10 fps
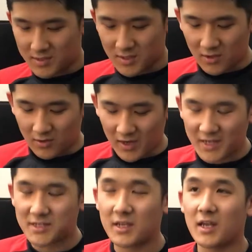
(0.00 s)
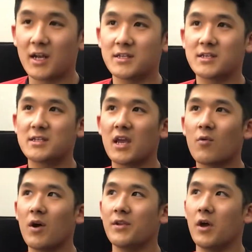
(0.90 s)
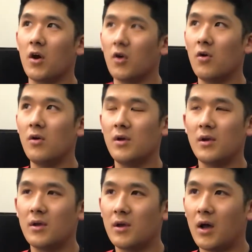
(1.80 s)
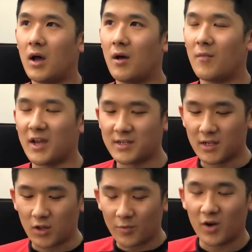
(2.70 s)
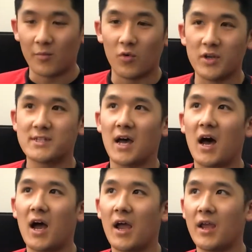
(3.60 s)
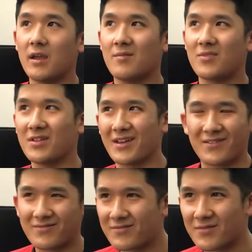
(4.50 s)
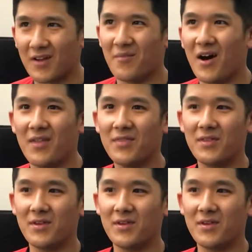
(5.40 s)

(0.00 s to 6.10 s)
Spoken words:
So as a kid I did Taekwondo, I did a little bit of Muay Thai for like a month.